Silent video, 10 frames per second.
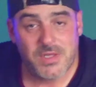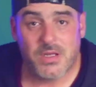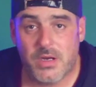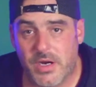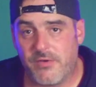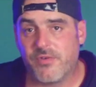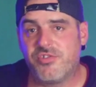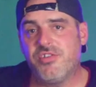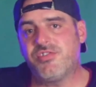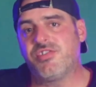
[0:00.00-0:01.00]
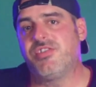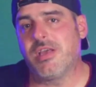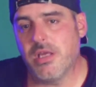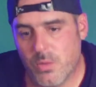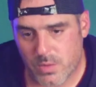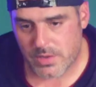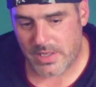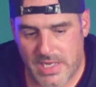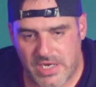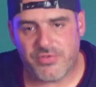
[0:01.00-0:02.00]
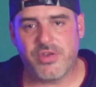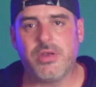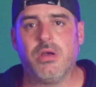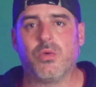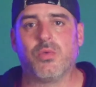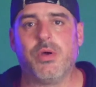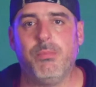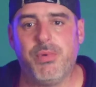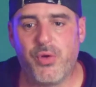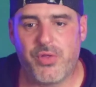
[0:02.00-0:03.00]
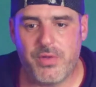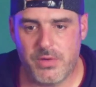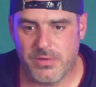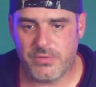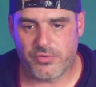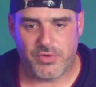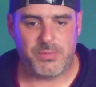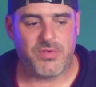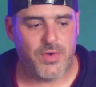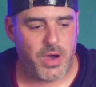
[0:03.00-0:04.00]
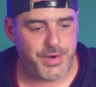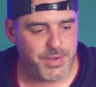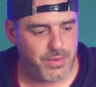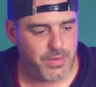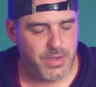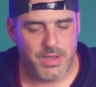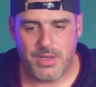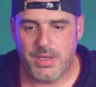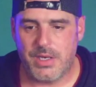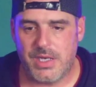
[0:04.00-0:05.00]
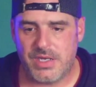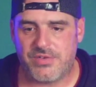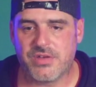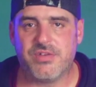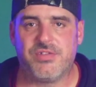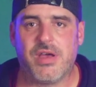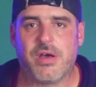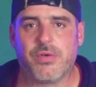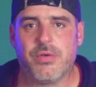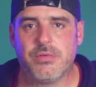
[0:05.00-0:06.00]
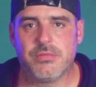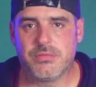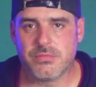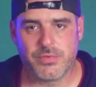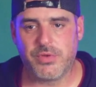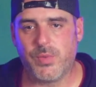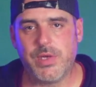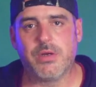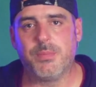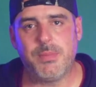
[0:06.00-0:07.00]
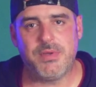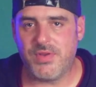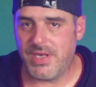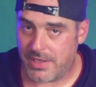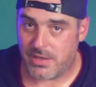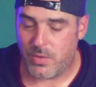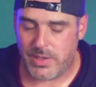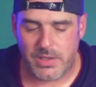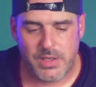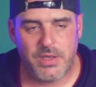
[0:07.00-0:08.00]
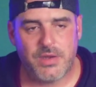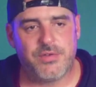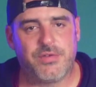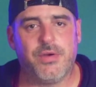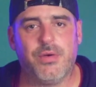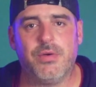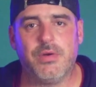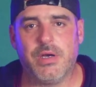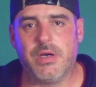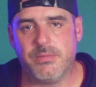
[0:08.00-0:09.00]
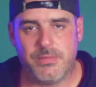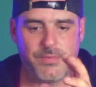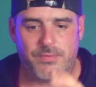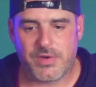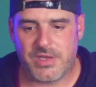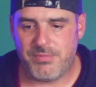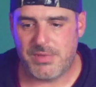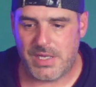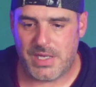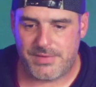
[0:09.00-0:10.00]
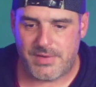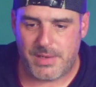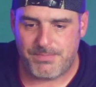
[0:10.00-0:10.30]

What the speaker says: All right, for just a second, we're going to actually run both streams of audio, and it's going to sound really weird, maybe even echoey. So forgive me ahead of time.